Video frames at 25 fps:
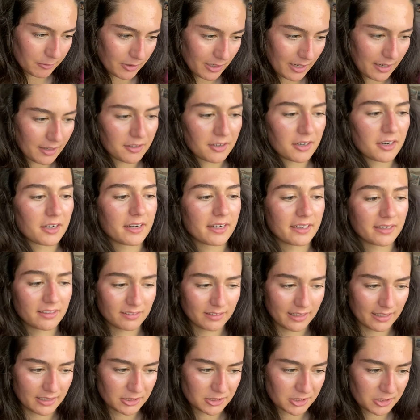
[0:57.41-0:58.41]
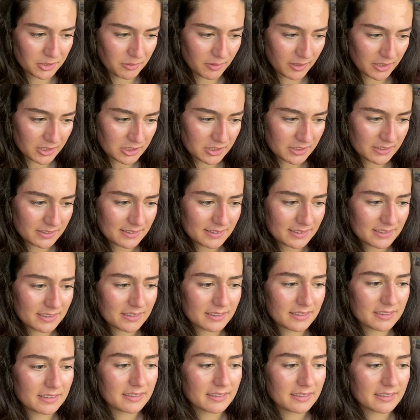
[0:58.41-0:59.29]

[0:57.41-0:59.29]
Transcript: cracker in lecture questions,